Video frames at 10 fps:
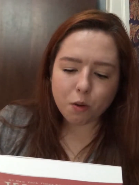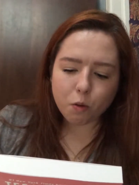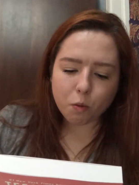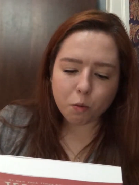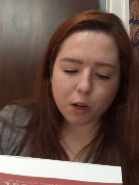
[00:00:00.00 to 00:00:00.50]

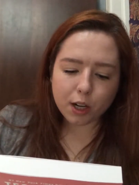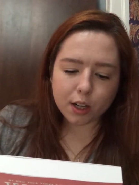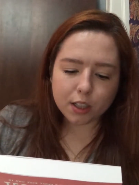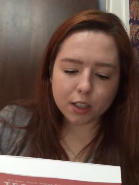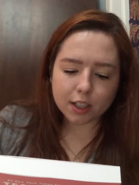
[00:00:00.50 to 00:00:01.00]
we're
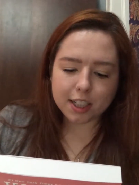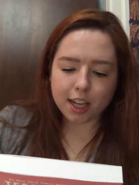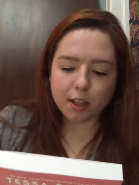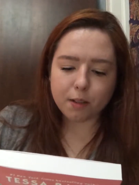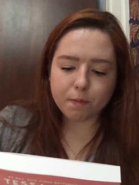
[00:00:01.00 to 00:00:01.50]
stuck
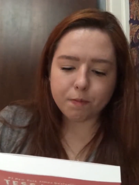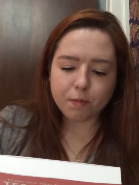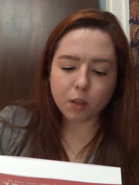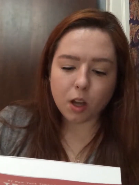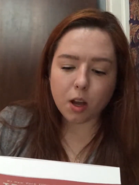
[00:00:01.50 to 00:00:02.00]
together,
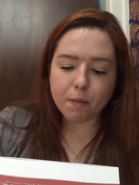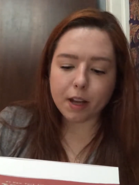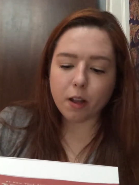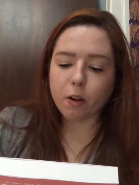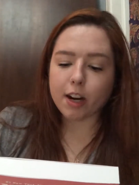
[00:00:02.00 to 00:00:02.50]
come
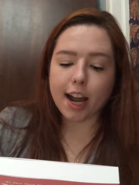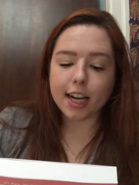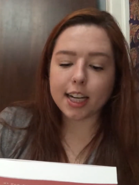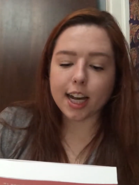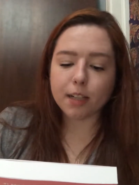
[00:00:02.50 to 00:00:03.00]
hell or high
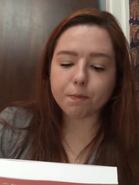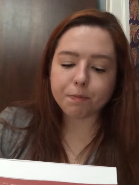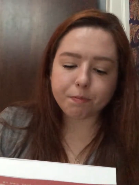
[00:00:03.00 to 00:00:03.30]
tide.